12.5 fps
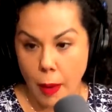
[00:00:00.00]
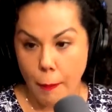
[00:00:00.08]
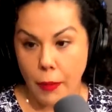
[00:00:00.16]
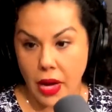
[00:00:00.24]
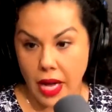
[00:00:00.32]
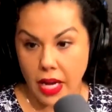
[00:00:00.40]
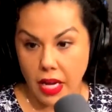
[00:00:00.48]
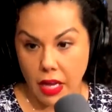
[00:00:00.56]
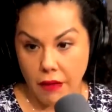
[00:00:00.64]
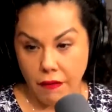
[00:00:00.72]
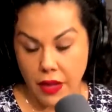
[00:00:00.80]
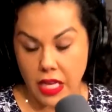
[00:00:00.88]
But
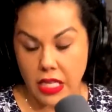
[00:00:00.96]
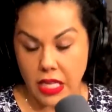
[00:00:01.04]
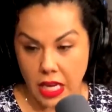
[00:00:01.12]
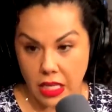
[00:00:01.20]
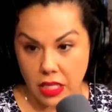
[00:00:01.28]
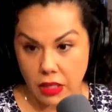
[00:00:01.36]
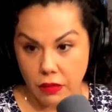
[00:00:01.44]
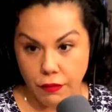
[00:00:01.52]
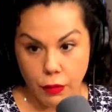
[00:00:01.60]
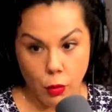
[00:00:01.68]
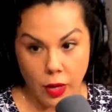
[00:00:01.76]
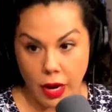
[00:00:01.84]
if it does,
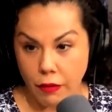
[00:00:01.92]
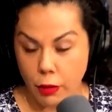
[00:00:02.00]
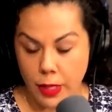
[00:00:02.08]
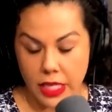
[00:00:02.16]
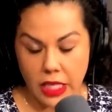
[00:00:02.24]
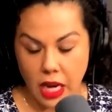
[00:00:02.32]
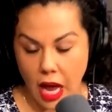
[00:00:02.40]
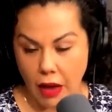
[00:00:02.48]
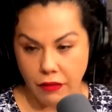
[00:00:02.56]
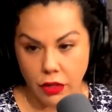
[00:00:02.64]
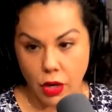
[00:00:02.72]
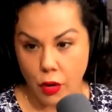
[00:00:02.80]
for whatever reason,
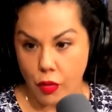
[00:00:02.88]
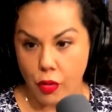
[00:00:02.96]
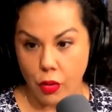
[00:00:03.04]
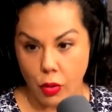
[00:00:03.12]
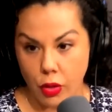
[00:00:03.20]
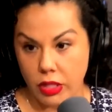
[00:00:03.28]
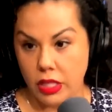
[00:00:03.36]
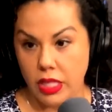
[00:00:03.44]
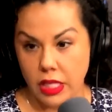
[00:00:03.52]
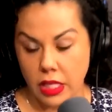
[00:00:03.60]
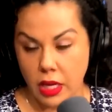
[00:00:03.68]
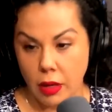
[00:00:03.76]
have to go through the court
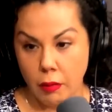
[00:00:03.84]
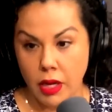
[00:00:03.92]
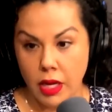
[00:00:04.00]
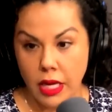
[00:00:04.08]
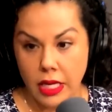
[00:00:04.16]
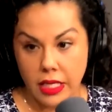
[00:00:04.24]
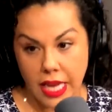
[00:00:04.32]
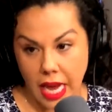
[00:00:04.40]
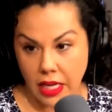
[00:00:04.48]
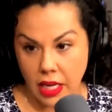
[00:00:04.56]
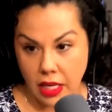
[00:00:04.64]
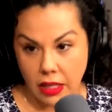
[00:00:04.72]
system,
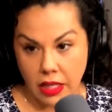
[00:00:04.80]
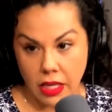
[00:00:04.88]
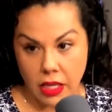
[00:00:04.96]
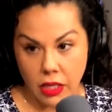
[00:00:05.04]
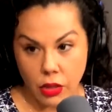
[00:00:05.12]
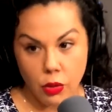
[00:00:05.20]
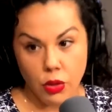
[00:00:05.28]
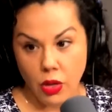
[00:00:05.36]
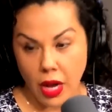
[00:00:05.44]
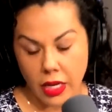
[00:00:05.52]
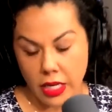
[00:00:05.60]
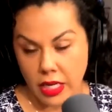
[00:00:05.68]
technically, you do
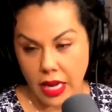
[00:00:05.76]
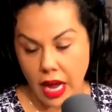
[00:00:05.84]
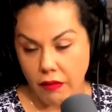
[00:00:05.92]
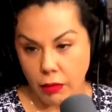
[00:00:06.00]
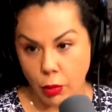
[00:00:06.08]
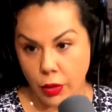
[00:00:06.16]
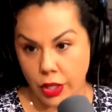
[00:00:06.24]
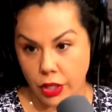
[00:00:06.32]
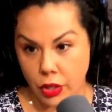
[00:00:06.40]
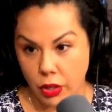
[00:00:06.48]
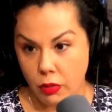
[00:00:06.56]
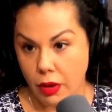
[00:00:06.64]
not need to have a lawyer.
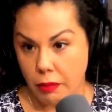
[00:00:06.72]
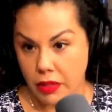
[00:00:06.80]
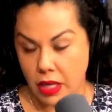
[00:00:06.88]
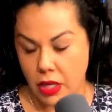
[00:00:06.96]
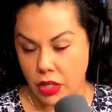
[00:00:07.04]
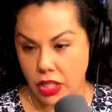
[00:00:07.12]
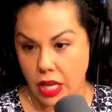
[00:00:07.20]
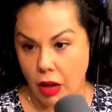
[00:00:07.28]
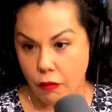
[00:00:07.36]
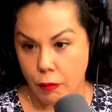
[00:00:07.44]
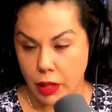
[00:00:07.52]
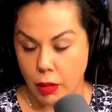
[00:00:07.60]
You could represent
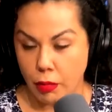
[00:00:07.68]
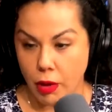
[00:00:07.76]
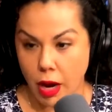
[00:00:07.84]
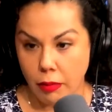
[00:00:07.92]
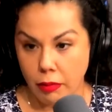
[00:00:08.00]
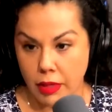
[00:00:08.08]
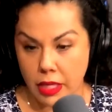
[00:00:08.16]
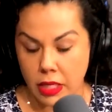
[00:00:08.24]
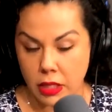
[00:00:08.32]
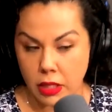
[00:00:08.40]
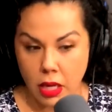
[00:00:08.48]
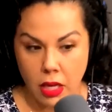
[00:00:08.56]
yourself. But the problem
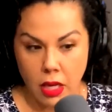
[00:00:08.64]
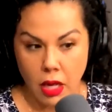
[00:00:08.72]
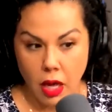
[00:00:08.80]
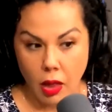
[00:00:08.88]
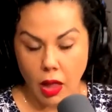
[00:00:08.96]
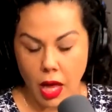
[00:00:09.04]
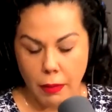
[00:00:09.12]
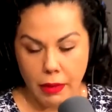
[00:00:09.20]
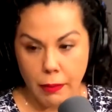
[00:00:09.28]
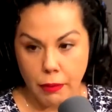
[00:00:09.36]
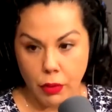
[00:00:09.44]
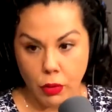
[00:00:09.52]
is a lot of
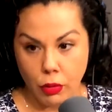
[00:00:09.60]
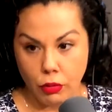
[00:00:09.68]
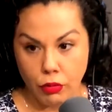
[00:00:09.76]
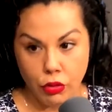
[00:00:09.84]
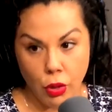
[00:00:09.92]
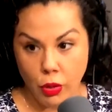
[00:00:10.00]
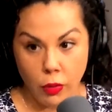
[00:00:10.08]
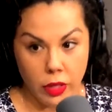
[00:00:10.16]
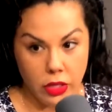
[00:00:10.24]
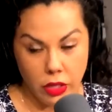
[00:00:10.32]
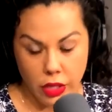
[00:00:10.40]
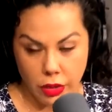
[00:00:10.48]
people don't know what
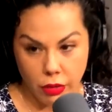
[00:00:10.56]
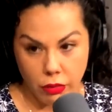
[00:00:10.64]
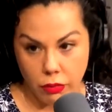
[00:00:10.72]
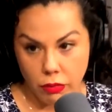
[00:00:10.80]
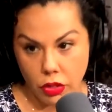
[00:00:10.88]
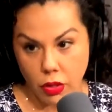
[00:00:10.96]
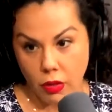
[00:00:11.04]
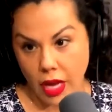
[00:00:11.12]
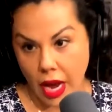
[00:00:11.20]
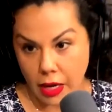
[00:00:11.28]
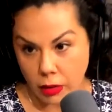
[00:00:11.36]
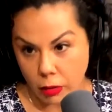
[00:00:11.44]
to do. So they
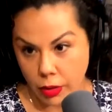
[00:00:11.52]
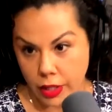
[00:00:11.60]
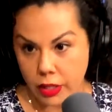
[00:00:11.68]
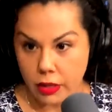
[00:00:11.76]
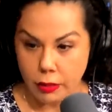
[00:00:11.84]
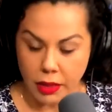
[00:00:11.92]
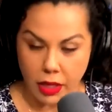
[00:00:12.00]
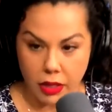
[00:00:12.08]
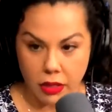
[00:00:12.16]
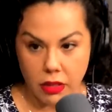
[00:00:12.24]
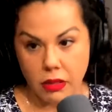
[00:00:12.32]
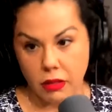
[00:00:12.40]
hire lawyers
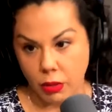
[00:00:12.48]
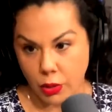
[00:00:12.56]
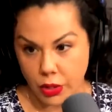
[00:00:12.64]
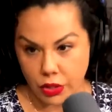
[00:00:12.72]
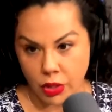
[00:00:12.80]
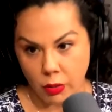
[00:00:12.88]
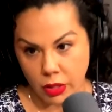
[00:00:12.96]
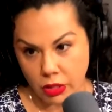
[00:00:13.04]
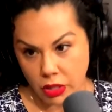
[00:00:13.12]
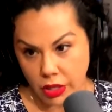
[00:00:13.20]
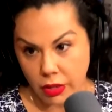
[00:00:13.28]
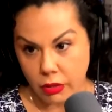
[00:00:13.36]
because the lawyers know what
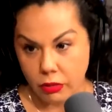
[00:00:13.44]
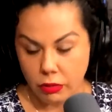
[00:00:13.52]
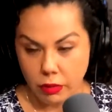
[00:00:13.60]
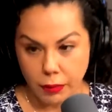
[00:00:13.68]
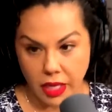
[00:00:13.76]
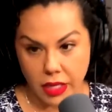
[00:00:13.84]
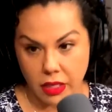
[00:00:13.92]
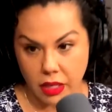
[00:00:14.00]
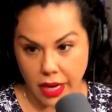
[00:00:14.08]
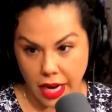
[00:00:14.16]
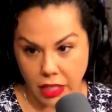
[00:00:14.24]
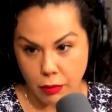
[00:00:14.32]
to do because of
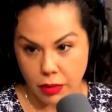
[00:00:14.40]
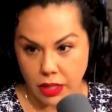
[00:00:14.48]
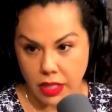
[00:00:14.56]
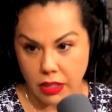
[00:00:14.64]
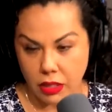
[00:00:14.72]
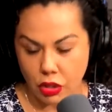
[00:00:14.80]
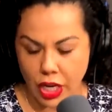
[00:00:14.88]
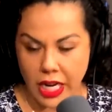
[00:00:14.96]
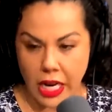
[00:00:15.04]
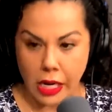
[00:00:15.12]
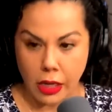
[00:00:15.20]
their expertise and training.